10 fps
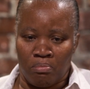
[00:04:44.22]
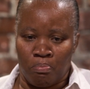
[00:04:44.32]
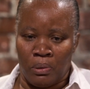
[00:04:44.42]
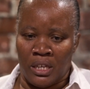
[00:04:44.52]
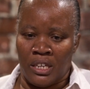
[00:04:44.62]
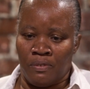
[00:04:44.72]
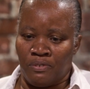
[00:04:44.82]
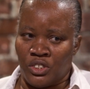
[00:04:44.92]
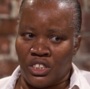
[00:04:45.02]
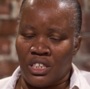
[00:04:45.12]

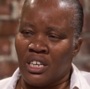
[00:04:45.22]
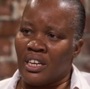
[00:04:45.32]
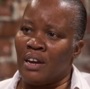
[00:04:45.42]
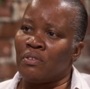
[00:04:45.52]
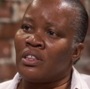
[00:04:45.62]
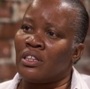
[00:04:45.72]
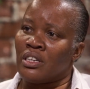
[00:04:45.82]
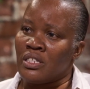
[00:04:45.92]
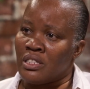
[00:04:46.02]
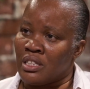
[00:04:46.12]
beef, chicken, everything
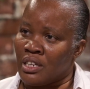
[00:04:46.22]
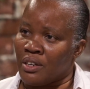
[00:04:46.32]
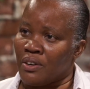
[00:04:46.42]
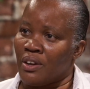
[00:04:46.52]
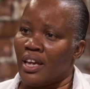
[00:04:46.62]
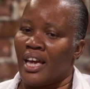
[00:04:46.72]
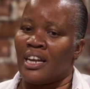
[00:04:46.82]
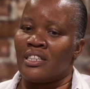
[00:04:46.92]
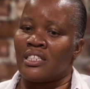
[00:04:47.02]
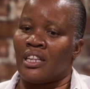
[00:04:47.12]
is there.
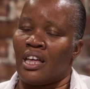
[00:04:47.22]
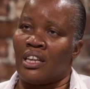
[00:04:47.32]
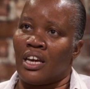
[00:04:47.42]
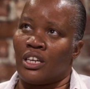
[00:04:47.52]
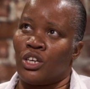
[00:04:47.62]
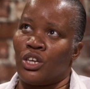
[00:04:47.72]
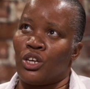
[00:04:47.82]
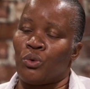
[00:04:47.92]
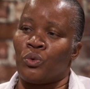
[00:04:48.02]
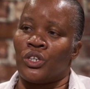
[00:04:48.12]
And it's not like
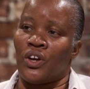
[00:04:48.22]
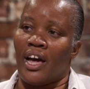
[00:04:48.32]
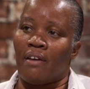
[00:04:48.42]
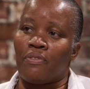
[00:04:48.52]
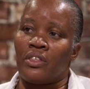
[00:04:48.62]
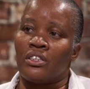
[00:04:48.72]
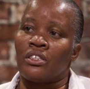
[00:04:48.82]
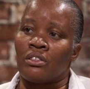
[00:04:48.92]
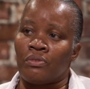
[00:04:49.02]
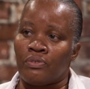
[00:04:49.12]
here where you have things
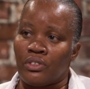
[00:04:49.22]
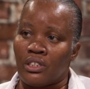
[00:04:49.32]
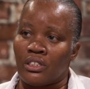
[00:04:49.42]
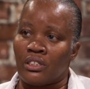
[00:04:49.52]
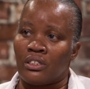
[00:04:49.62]
in the fridge.